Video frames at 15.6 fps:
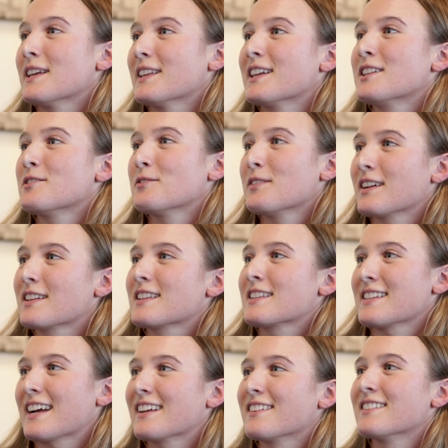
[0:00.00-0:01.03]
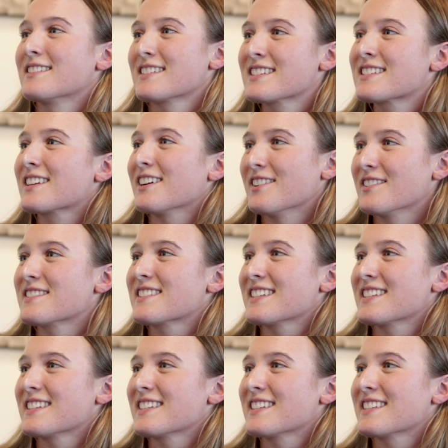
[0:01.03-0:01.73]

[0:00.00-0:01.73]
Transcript: They do like the silent discos.